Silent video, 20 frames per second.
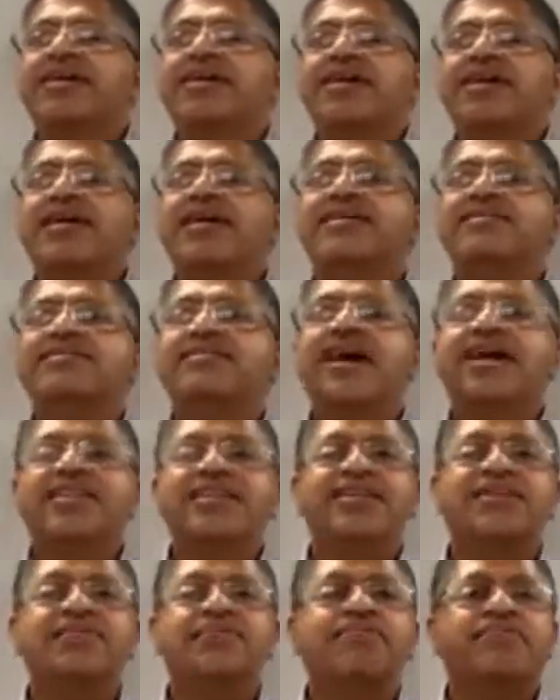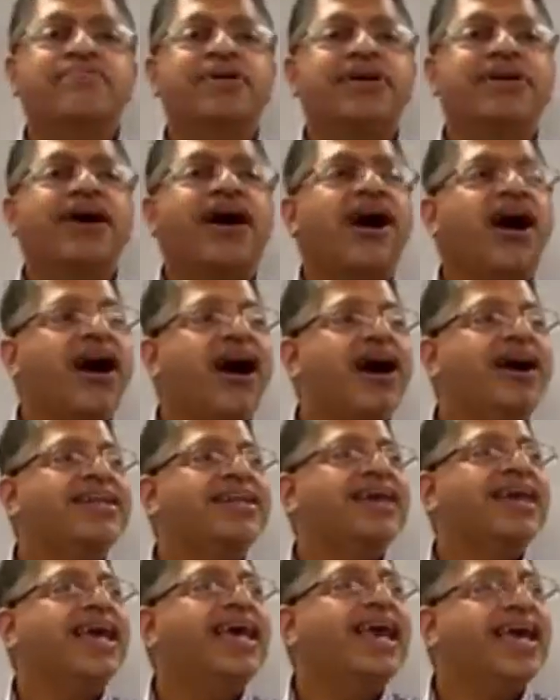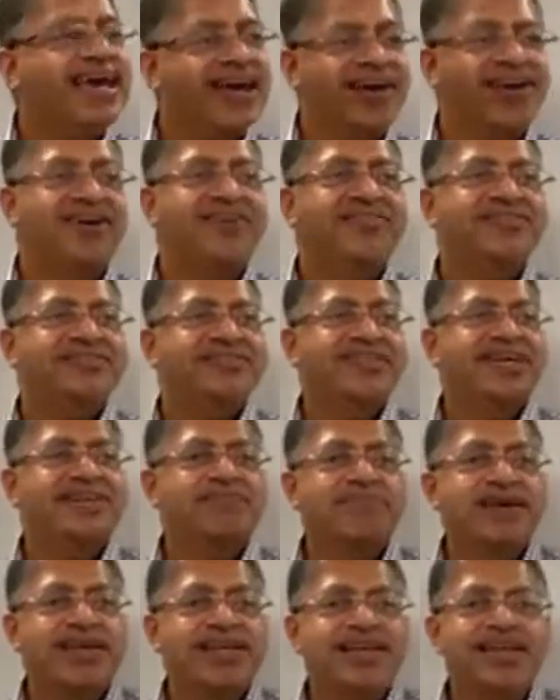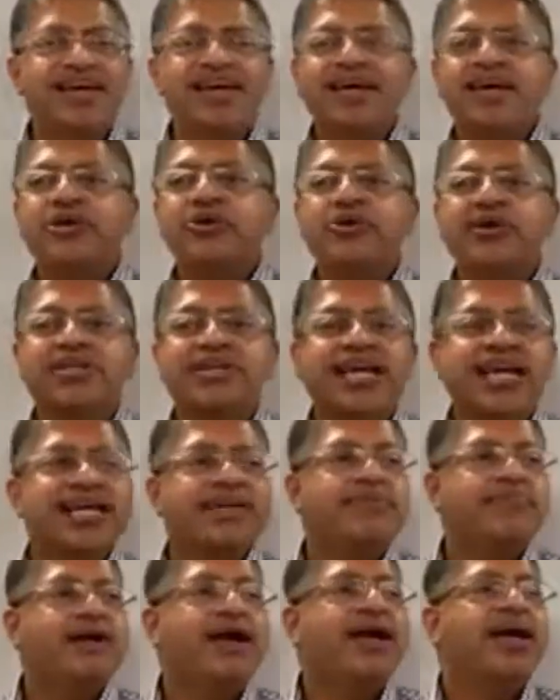He's nothing but hot air. Amen? You can let him